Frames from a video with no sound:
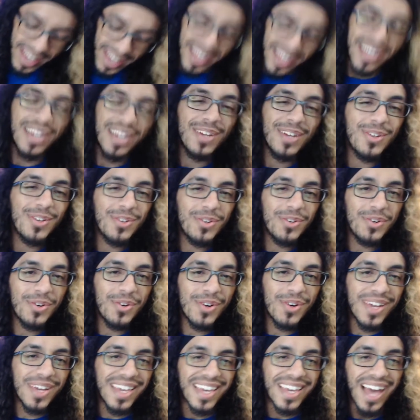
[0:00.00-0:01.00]

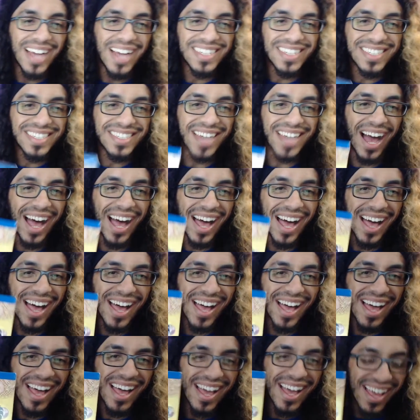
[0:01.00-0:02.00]

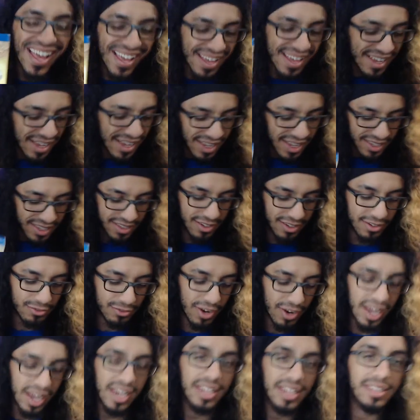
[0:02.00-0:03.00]
Inuyasha. Yo,
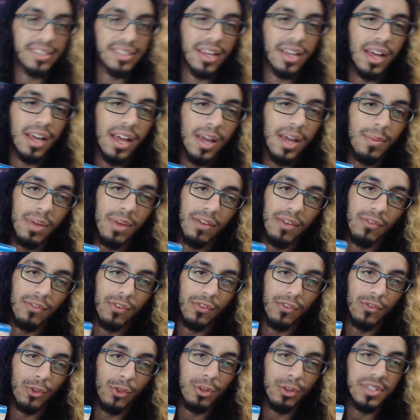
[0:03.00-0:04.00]
right in time. If,
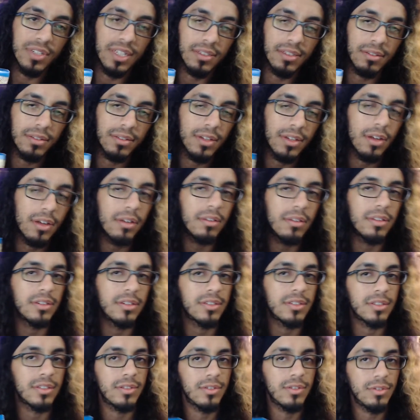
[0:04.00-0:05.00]
if those that don't know,
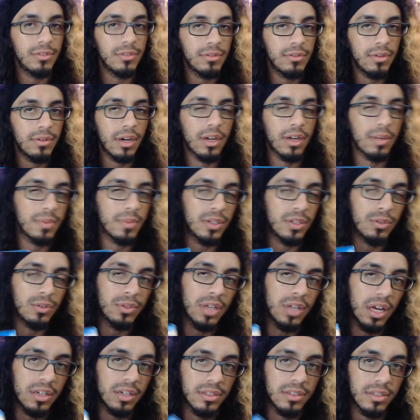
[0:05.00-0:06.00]
there's a new um,
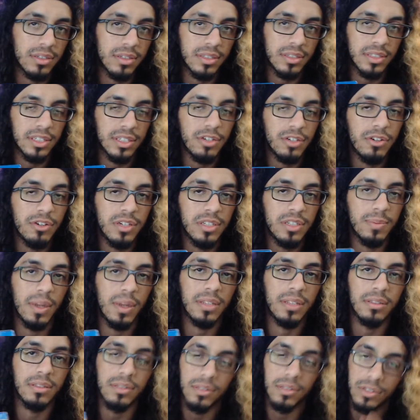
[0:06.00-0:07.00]
Inuyasha series
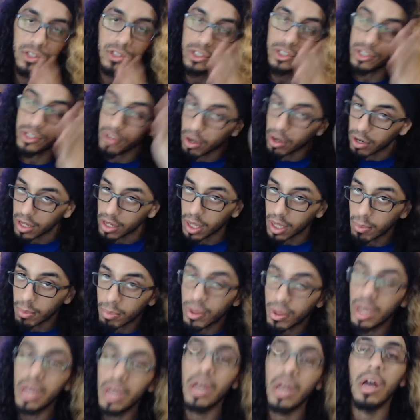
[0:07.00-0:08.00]
about to start up
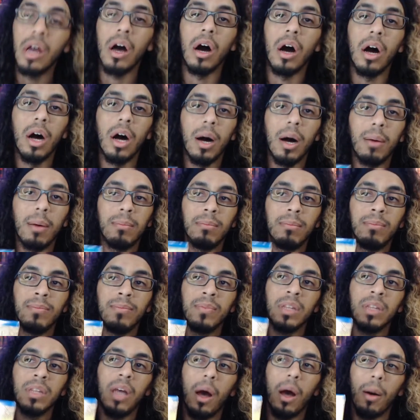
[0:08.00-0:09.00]
um,
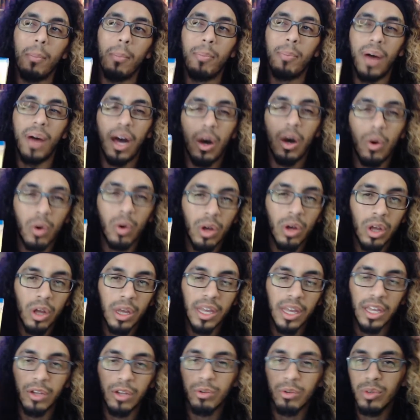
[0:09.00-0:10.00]
about
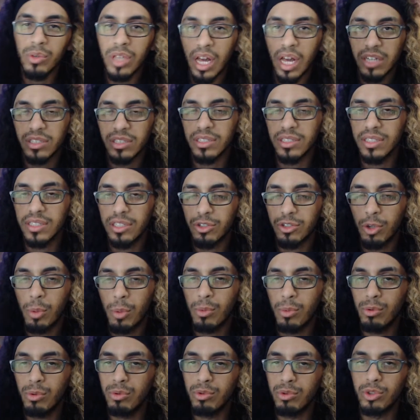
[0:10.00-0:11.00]
Inuyasha
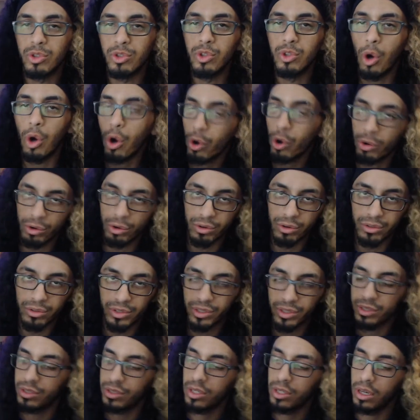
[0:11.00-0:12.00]
Sesshomaru's
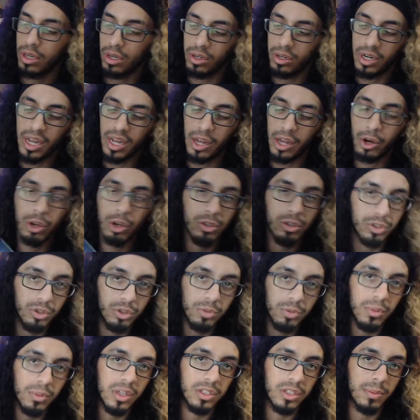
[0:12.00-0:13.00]
daughters. All right, I don't know
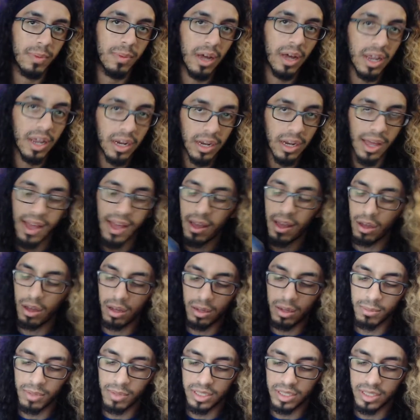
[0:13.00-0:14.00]
too much about it uh,
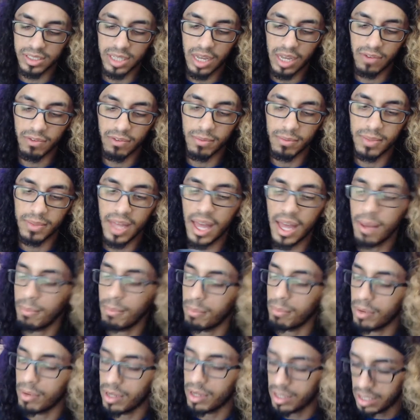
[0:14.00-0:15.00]
um, aside from
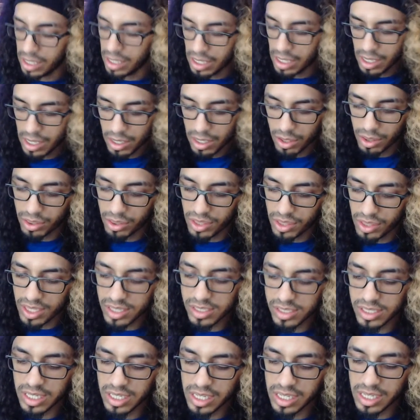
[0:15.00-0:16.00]
that, but
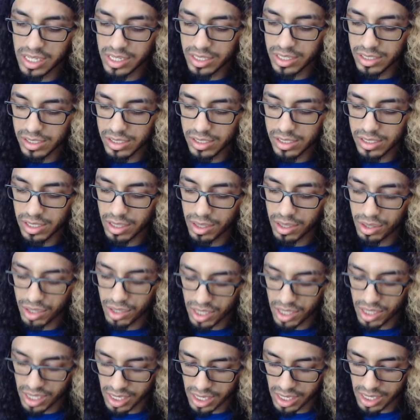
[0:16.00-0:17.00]
this is
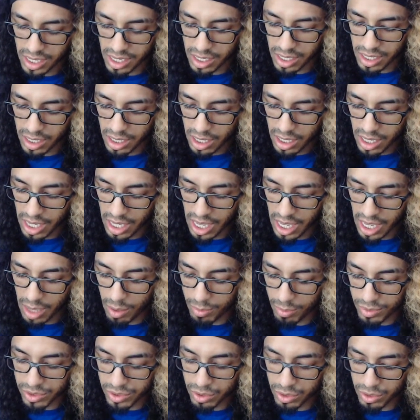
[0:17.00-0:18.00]
the
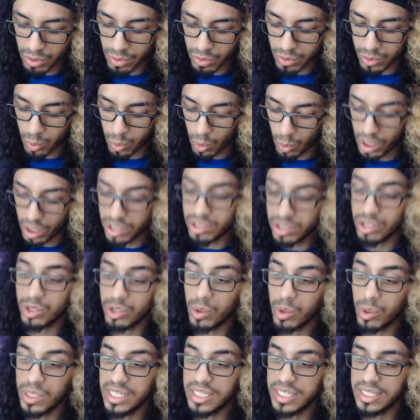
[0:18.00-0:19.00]
episodes one to
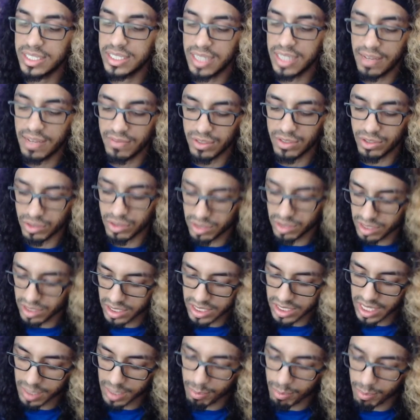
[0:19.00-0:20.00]
twenty-seven. So this
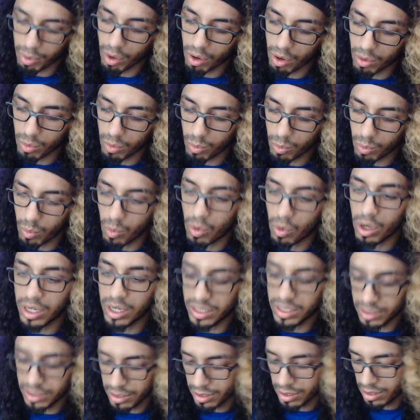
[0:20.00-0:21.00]
is like part
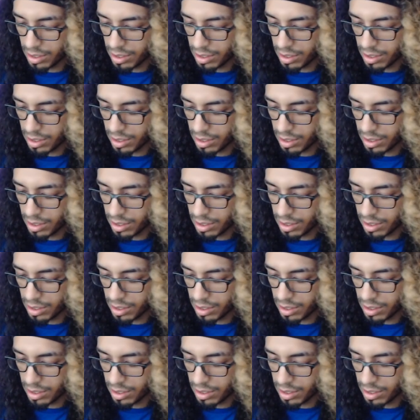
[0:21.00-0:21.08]
one,